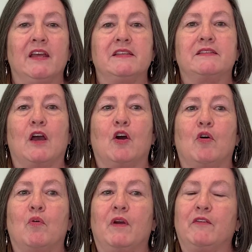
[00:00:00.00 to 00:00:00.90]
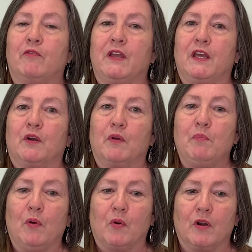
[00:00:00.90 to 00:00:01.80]
So if we get a
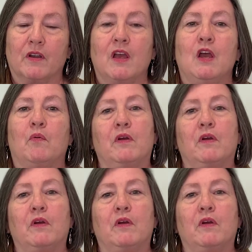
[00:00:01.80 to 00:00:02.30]
report,